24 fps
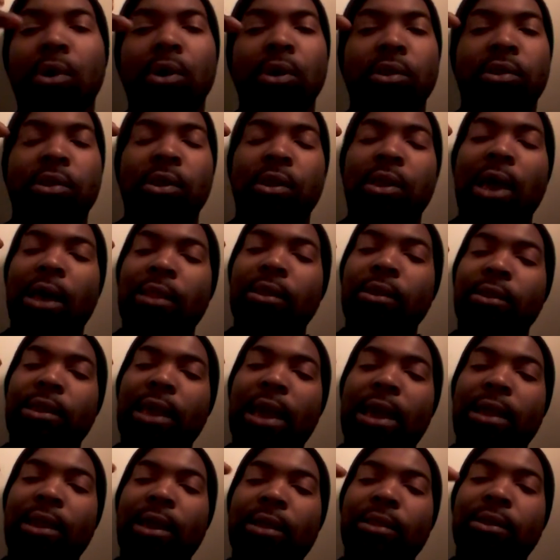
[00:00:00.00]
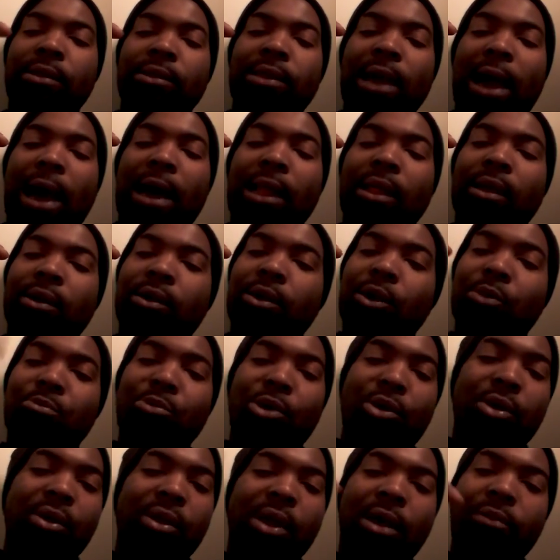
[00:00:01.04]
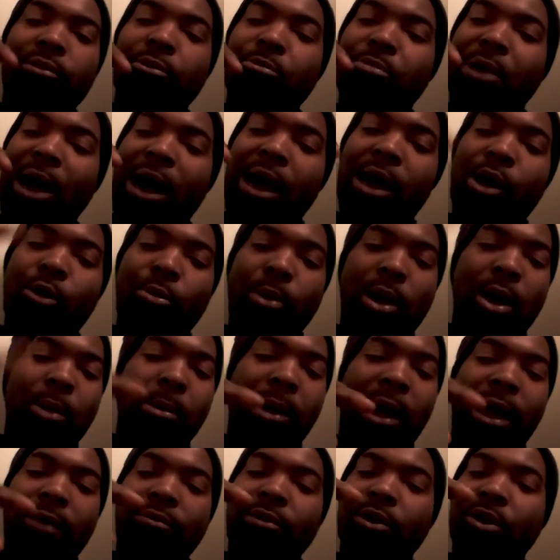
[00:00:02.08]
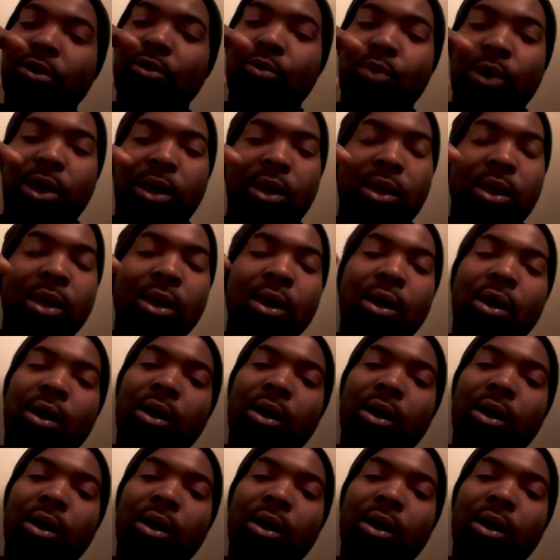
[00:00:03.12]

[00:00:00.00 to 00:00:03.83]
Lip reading: It's another day, another dollar. Good morning to everybody. Hope everybody have a good week.